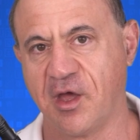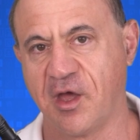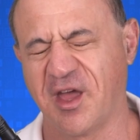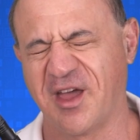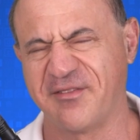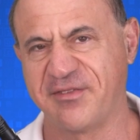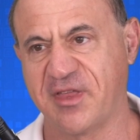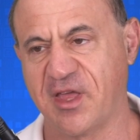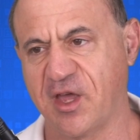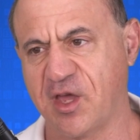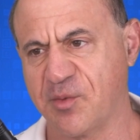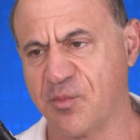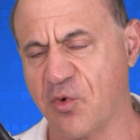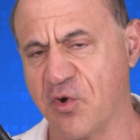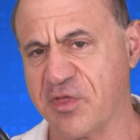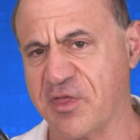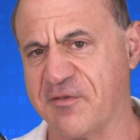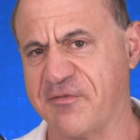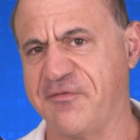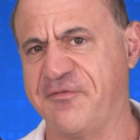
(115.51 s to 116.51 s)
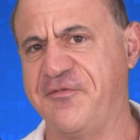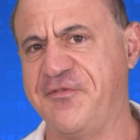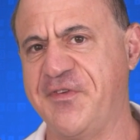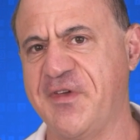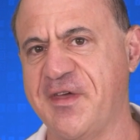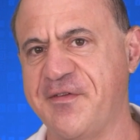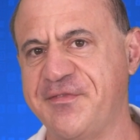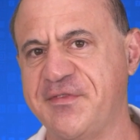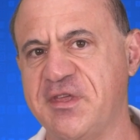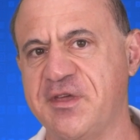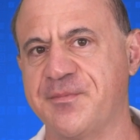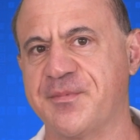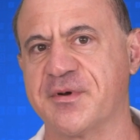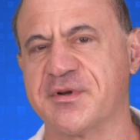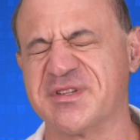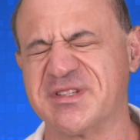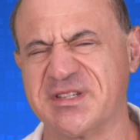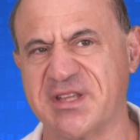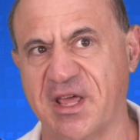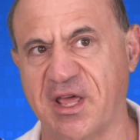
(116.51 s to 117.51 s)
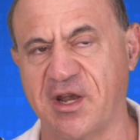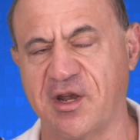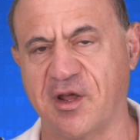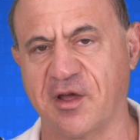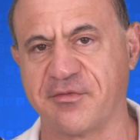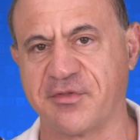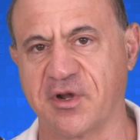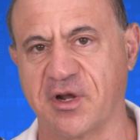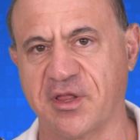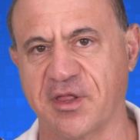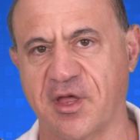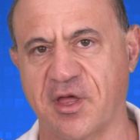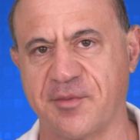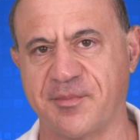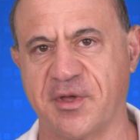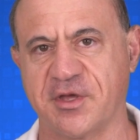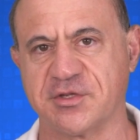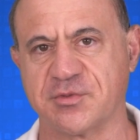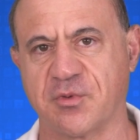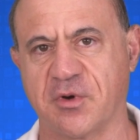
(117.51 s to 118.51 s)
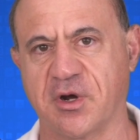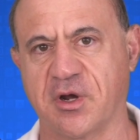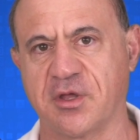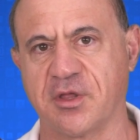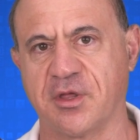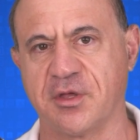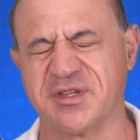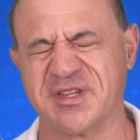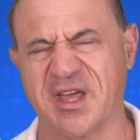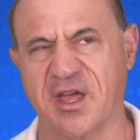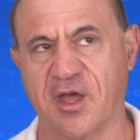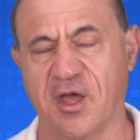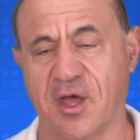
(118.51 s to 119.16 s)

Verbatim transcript: have taken more than fifty percent of their cloud-based workloads